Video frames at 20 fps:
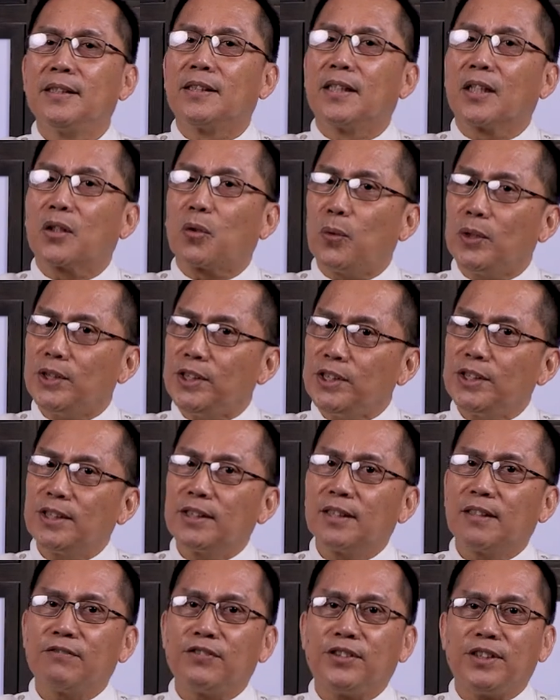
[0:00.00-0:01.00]
The
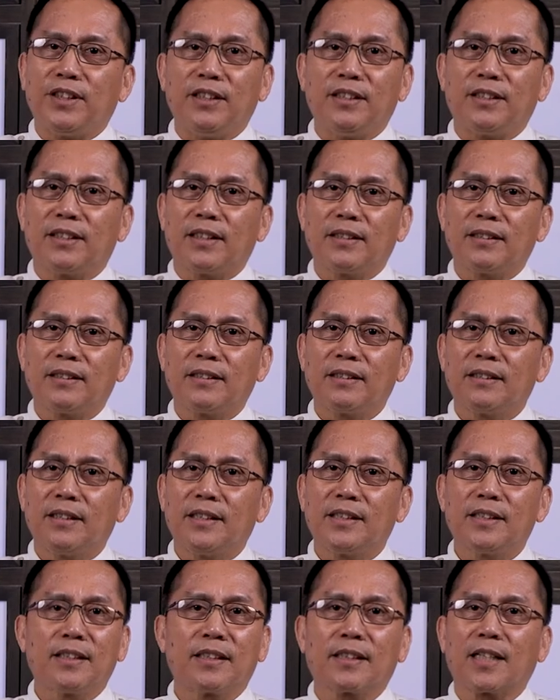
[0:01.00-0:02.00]
question of Jesus
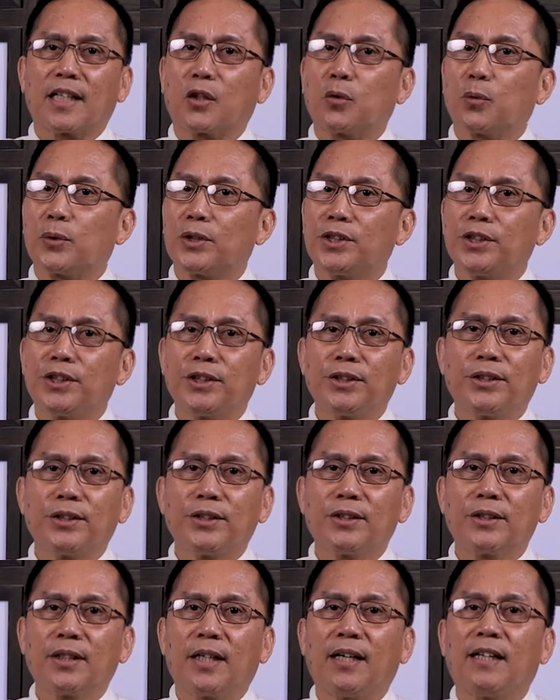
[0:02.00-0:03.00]
is not a
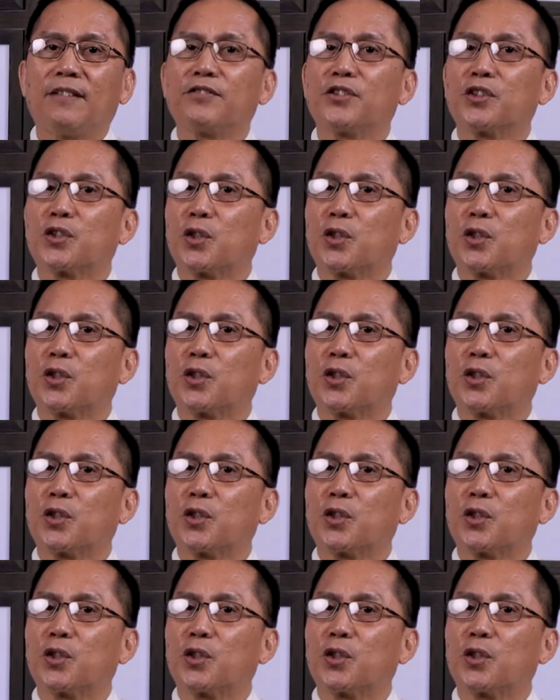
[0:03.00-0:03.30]
question of